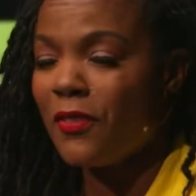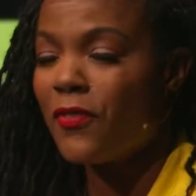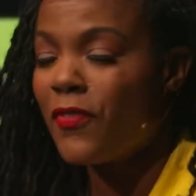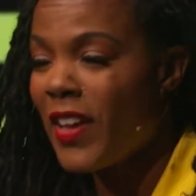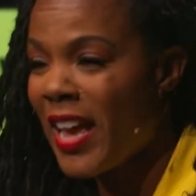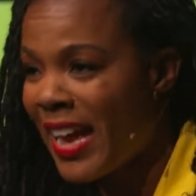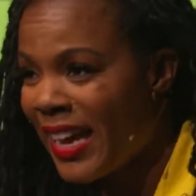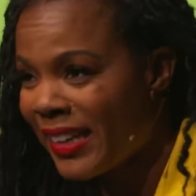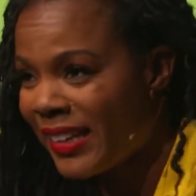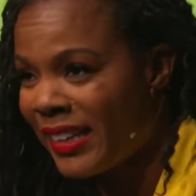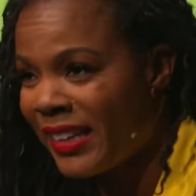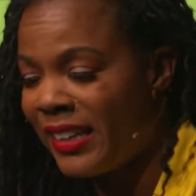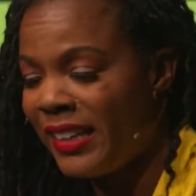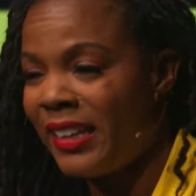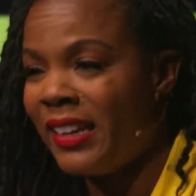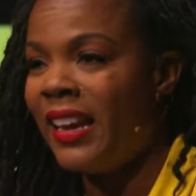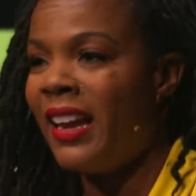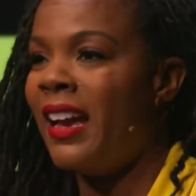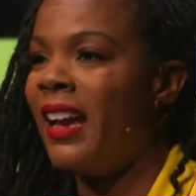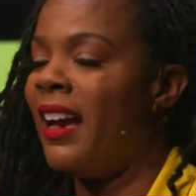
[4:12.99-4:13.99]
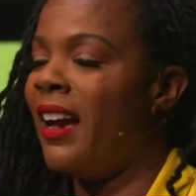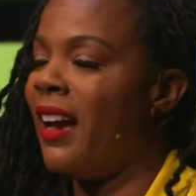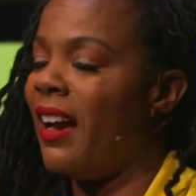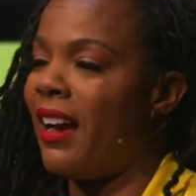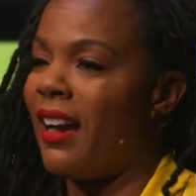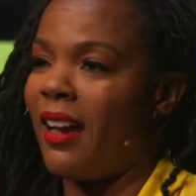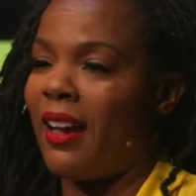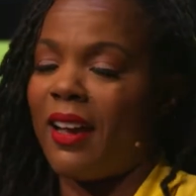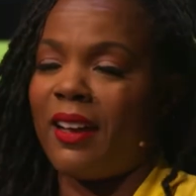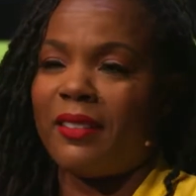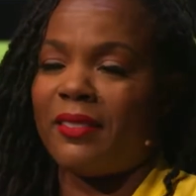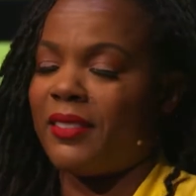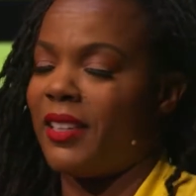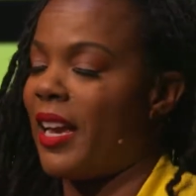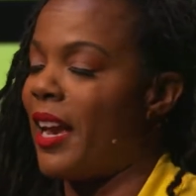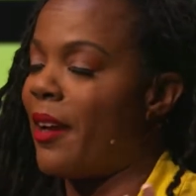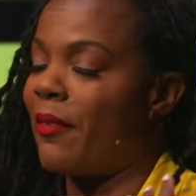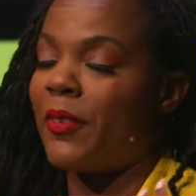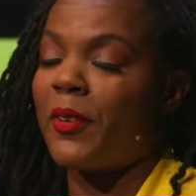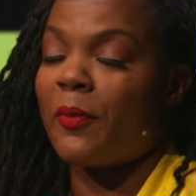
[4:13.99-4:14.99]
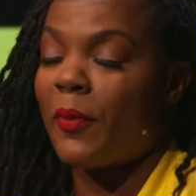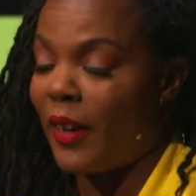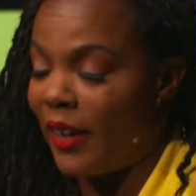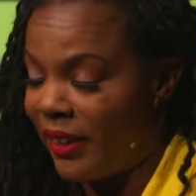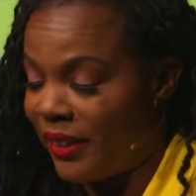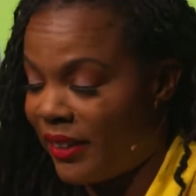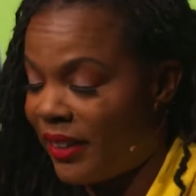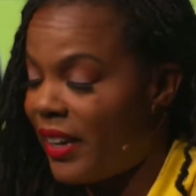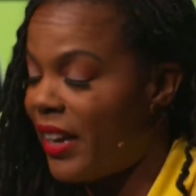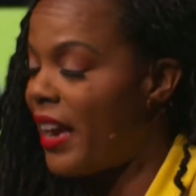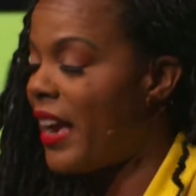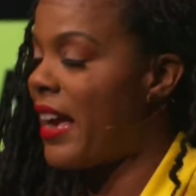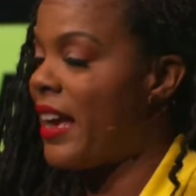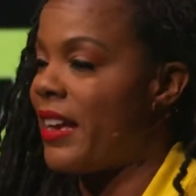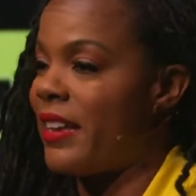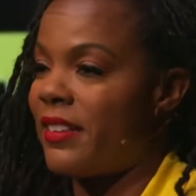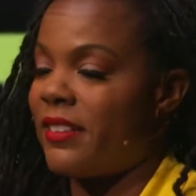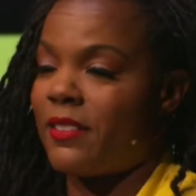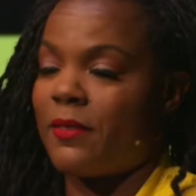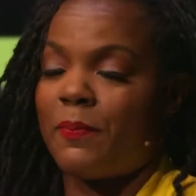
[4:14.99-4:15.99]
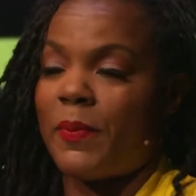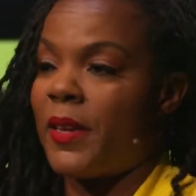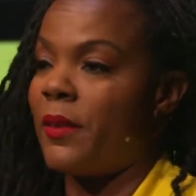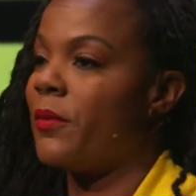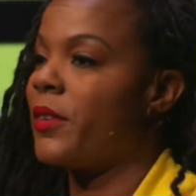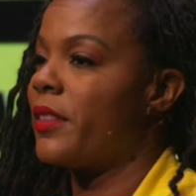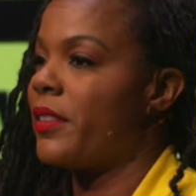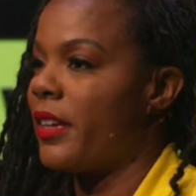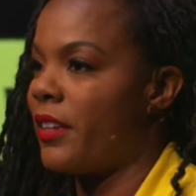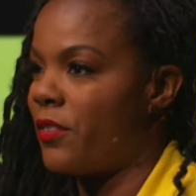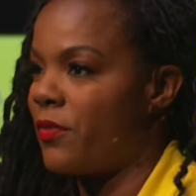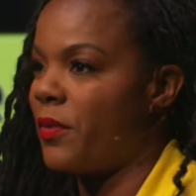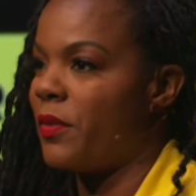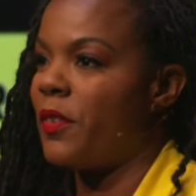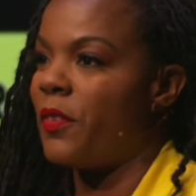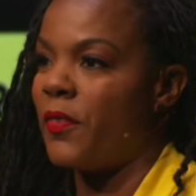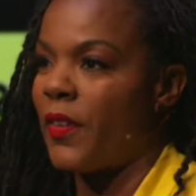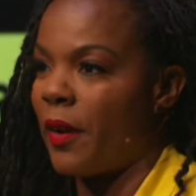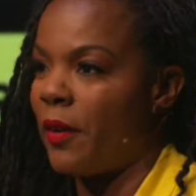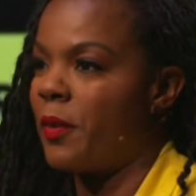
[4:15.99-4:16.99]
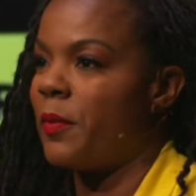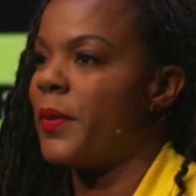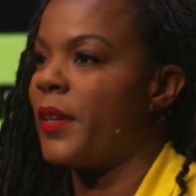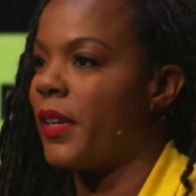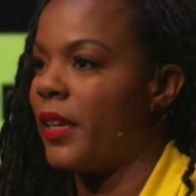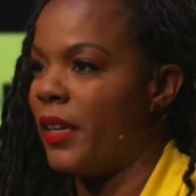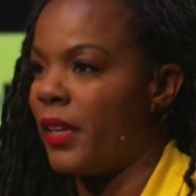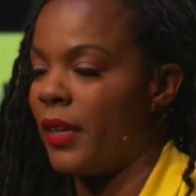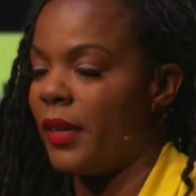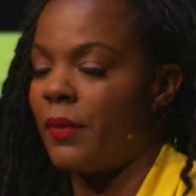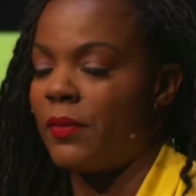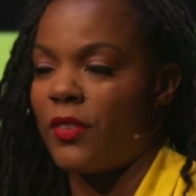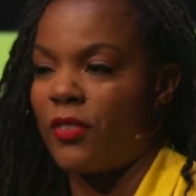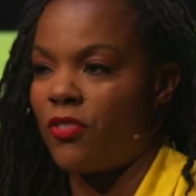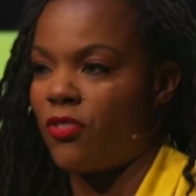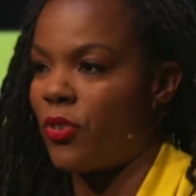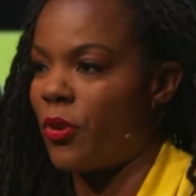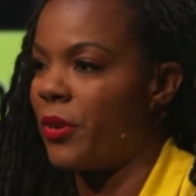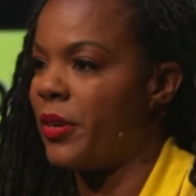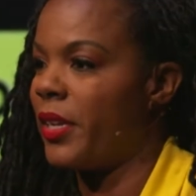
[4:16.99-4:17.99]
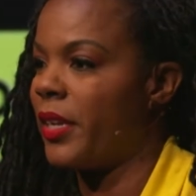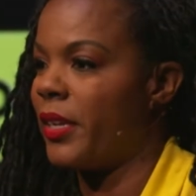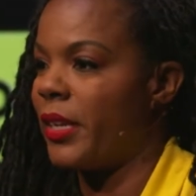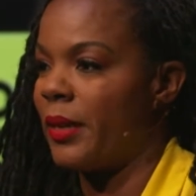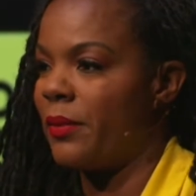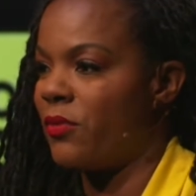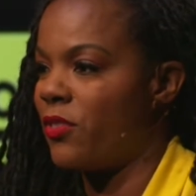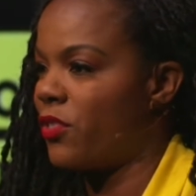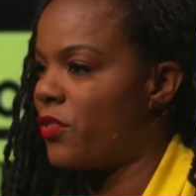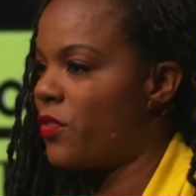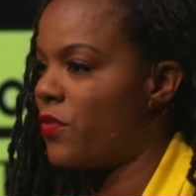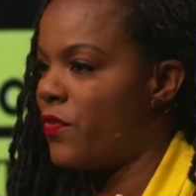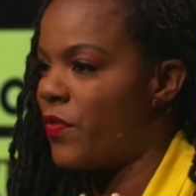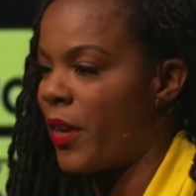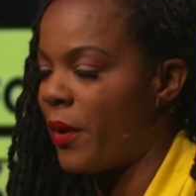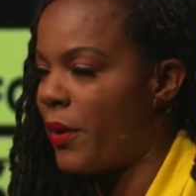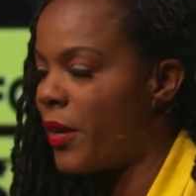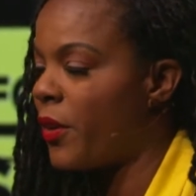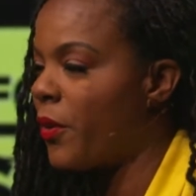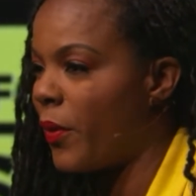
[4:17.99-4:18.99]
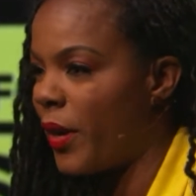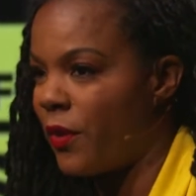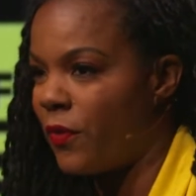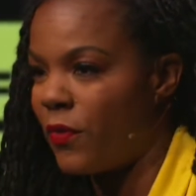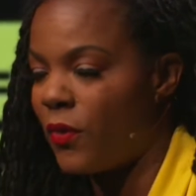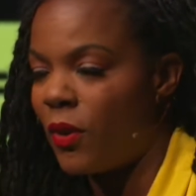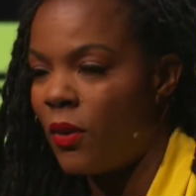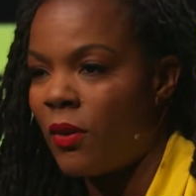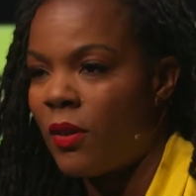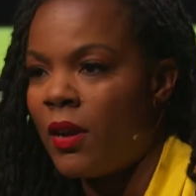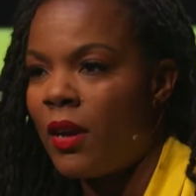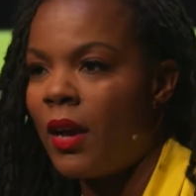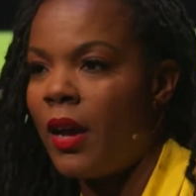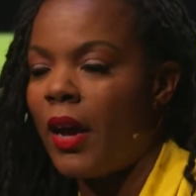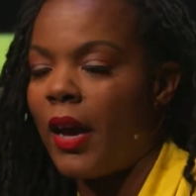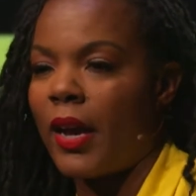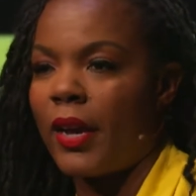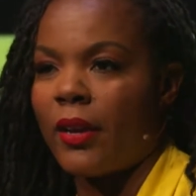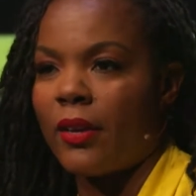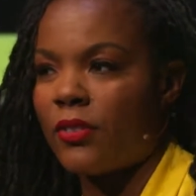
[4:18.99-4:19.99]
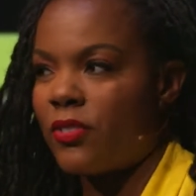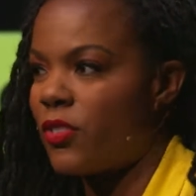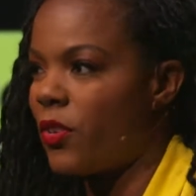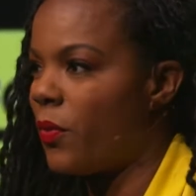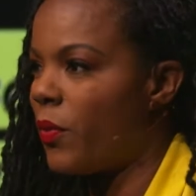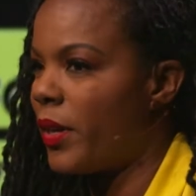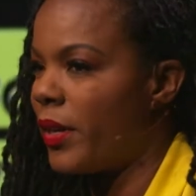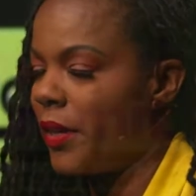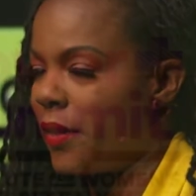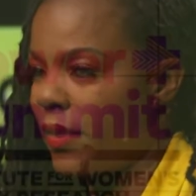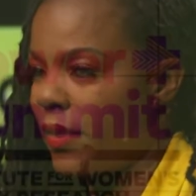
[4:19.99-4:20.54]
Fanny, everyone has been with us from the very beginning of this journey, and I'm just very grateful. I also want to